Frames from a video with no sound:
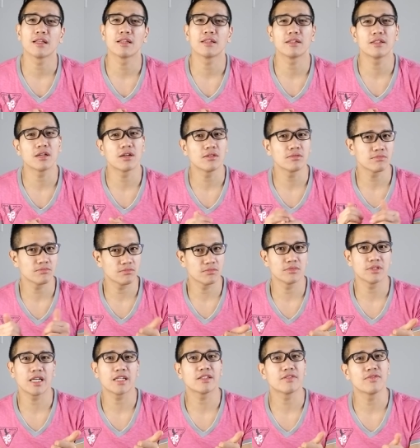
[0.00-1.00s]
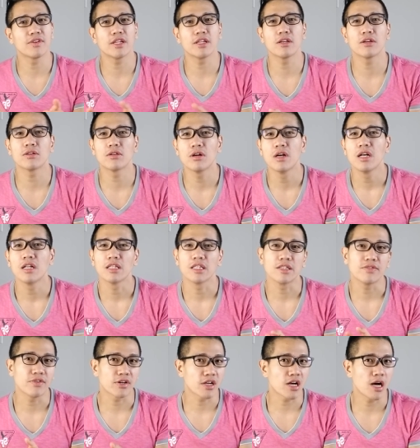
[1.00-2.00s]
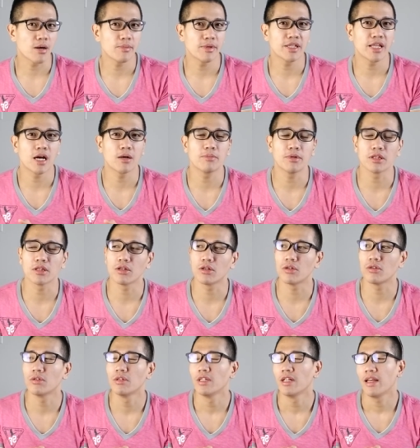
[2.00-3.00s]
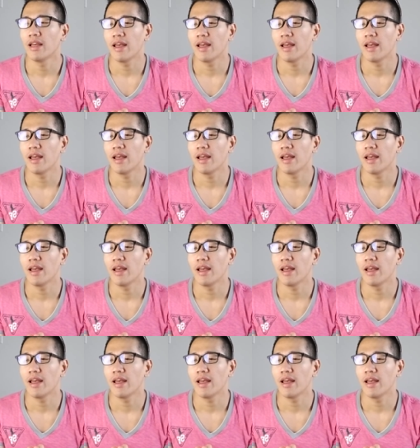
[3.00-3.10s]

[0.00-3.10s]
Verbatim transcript: you know, like the video, leave a comment down below,